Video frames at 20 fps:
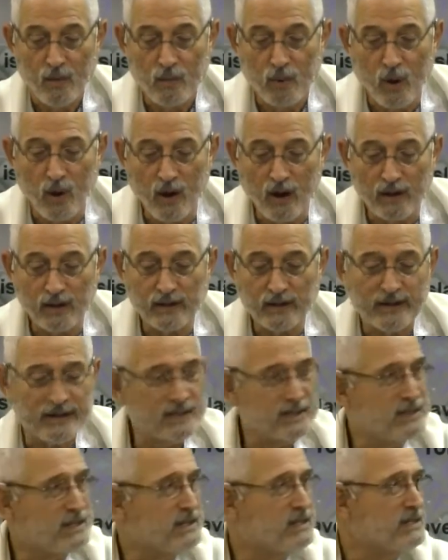Paul
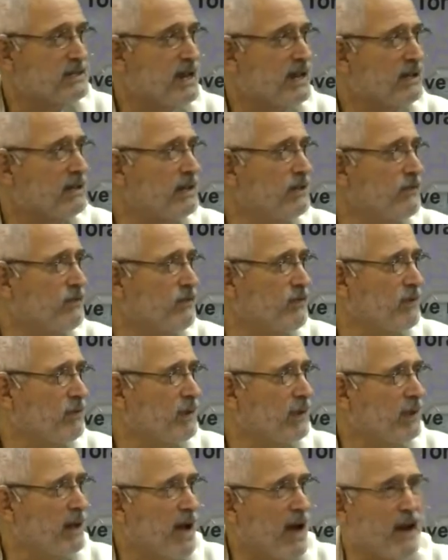is descended from
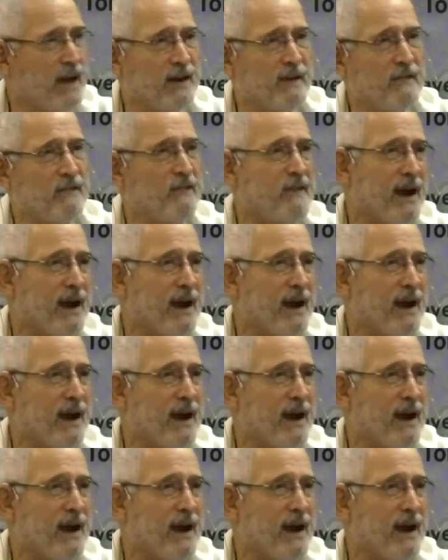a line of